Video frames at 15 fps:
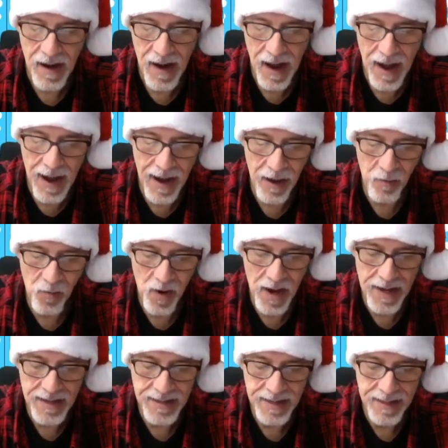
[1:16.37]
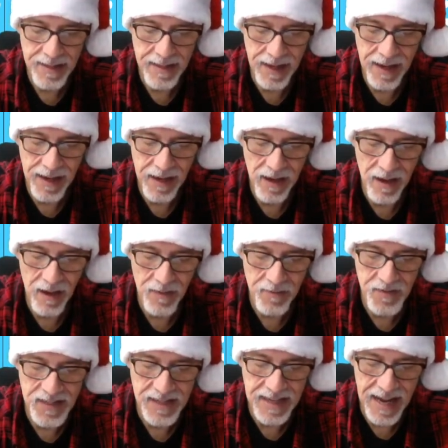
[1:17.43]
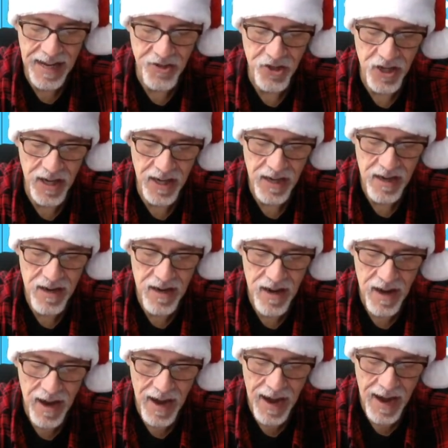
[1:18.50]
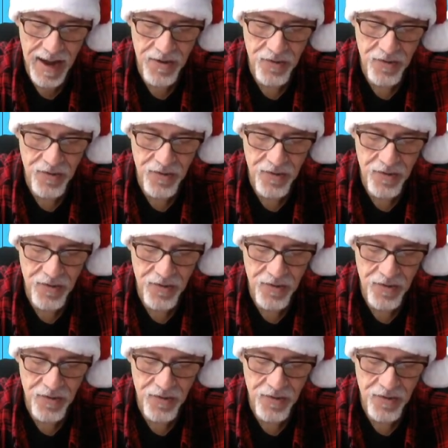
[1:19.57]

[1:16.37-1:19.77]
I want to think of sketching and